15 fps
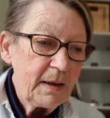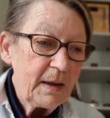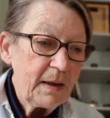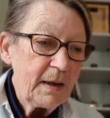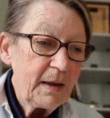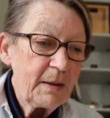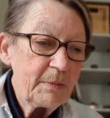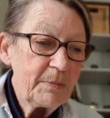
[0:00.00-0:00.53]

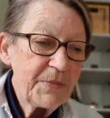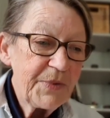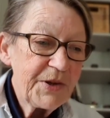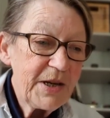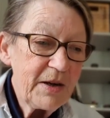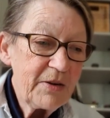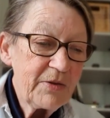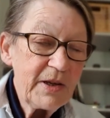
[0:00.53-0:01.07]
Um,
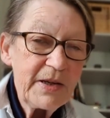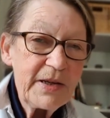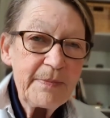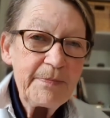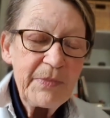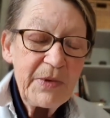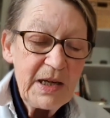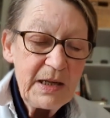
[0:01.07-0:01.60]
so this
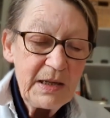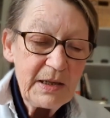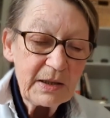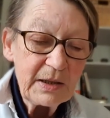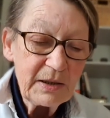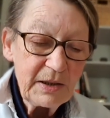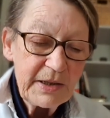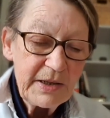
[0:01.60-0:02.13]

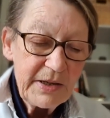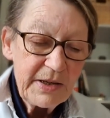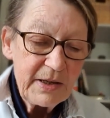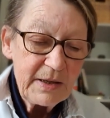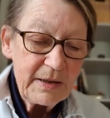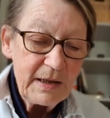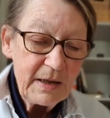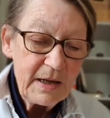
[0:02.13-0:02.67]
idyll is
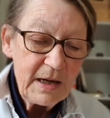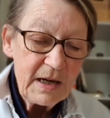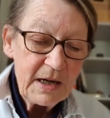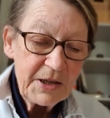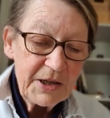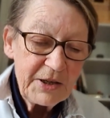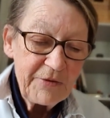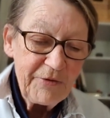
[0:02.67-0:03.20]

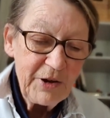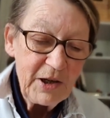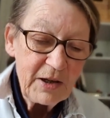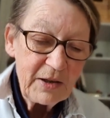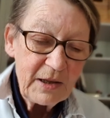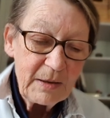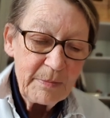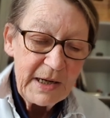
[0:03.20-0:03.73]
enhanced
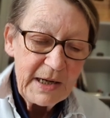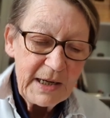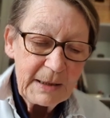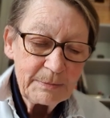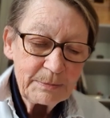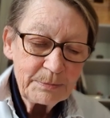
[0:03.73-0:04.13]
further by